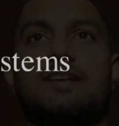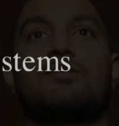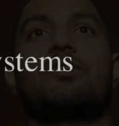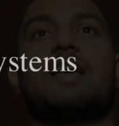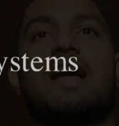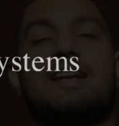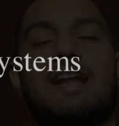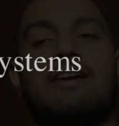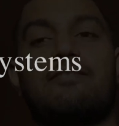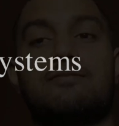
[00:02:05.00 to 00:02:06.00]
They don't had
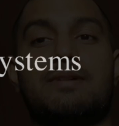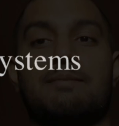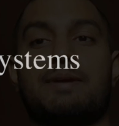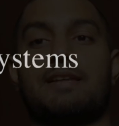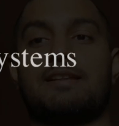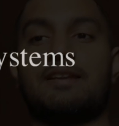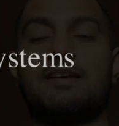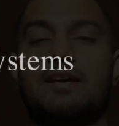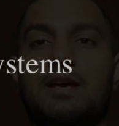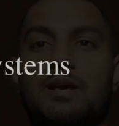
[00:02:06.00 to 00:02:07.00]
language back then,
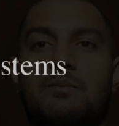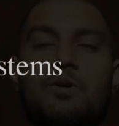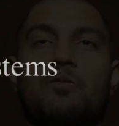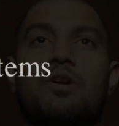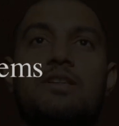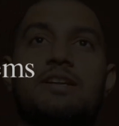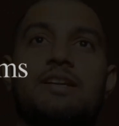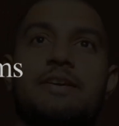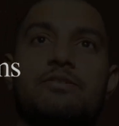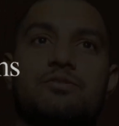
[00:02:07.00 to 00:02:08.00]
but what they
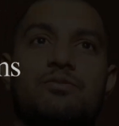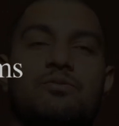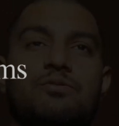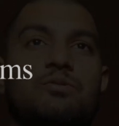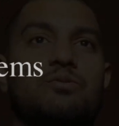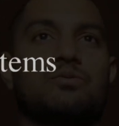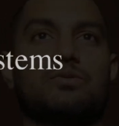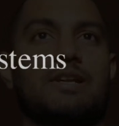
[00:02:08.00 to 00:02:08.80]
used to do to